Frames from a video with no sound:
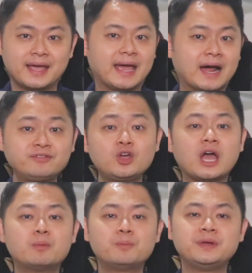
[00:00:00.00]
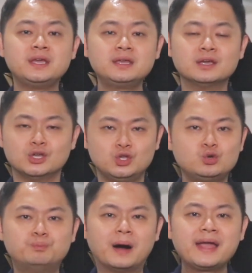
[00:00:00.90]
And after your MOP,
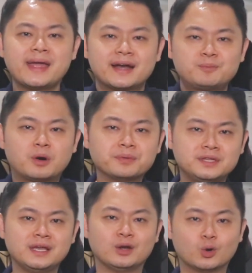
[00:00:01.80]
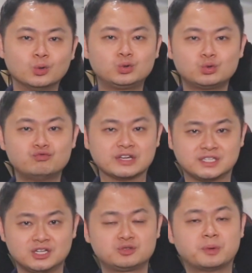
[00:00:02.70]
you buy another property and own 2
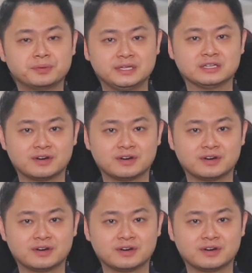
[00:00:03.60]
residential properties,